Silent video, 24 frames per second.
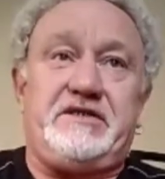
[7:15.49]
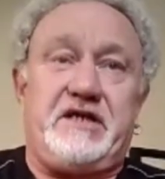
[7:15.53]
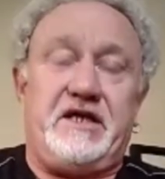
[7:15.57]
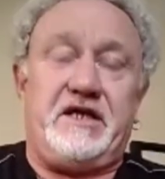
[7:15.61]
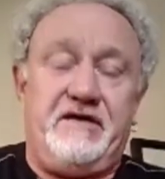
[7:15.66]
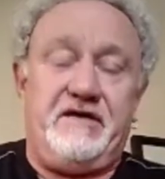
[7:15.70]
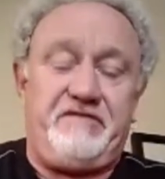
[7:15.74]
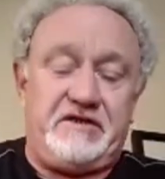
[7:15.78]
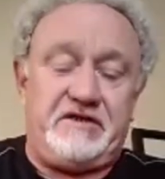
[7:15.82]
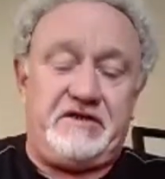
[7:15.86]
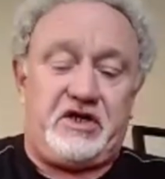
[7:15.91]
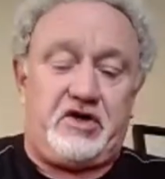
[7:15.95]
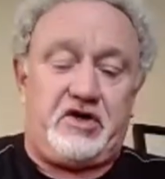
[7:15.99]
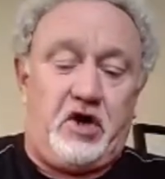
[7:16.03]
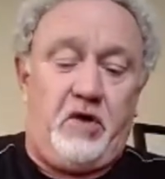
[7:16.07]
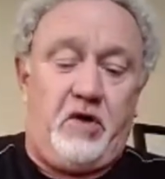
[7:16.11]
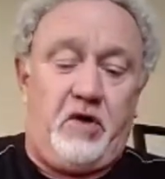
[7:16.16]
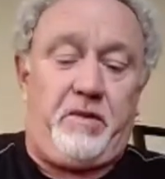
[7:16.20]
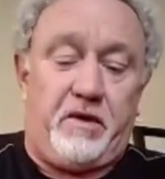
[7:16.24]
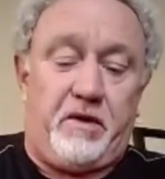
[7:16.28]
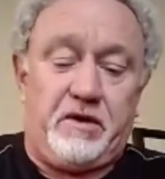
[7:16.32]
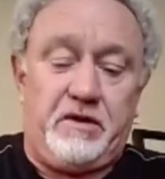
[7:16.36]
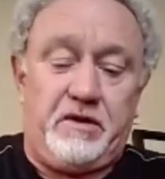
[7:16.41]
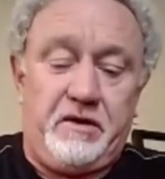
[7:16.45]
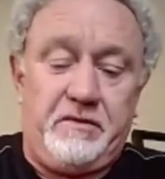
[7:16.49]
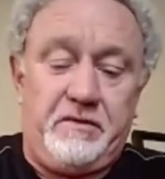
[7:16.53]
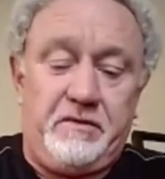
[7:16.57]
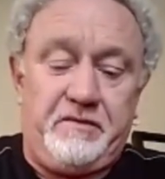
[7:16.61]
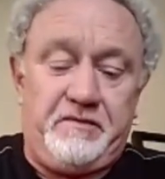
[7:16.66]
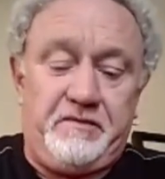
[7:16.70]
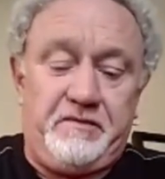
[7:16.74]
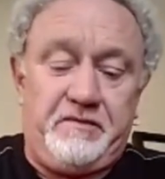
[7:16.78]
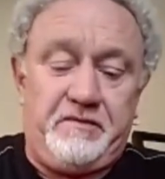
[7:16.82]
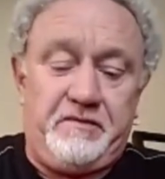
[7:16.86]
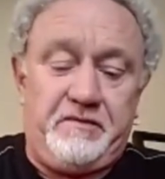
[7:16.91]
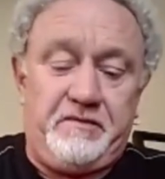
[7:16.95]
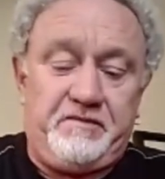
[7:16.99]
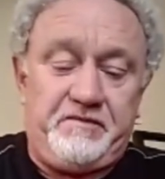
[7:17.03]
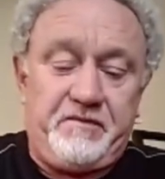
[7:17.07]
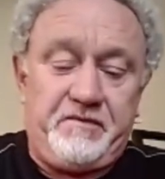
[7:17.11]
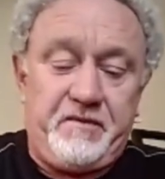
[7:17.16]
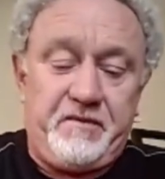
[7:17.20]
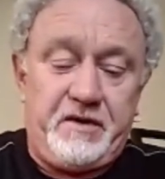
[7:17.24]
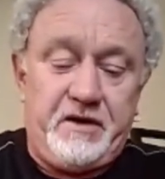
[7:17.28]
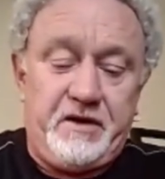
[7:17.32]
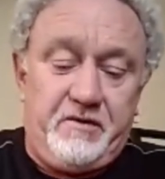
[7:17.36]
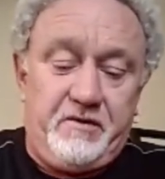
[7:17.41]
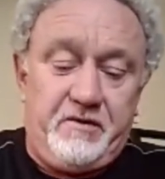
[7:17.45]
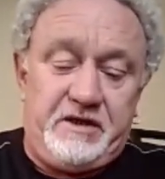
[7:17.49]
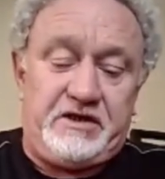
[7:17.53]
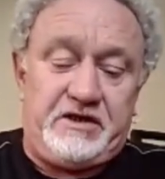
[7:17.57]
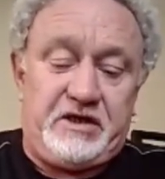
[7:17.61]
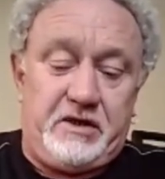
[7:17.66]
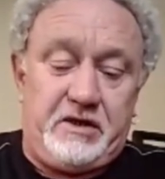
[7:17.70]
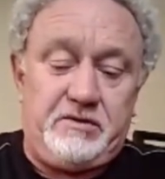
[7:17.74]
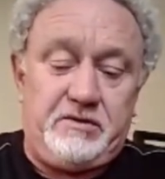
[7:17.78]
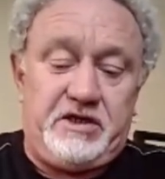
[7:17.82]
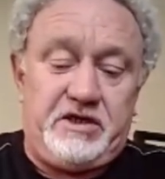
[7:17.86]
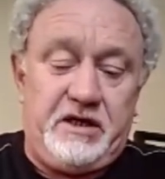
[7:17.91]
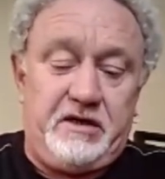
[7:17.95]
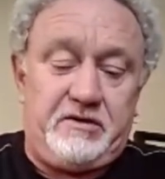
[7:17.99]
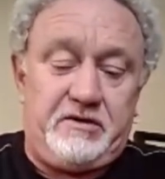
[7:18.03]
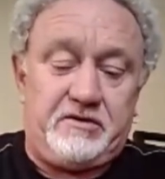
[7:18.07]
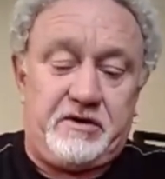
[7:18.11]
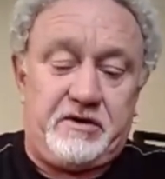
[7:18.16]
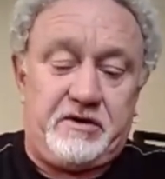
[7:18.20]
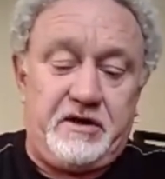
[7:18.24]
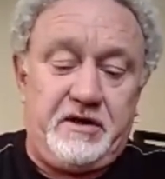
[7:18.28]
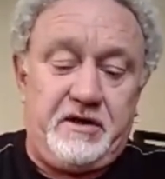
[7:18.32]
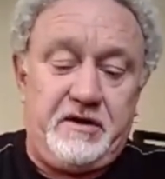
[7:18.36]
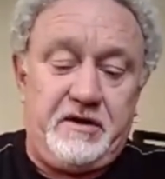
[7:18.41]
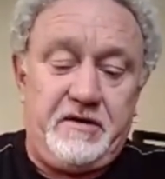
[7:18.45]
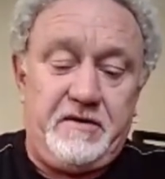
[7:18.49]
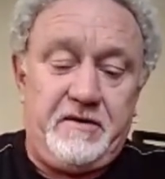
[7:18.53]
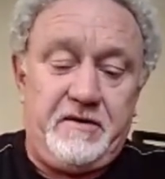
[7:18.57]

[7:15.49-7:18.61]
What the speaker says: to live as a couple with 2 children,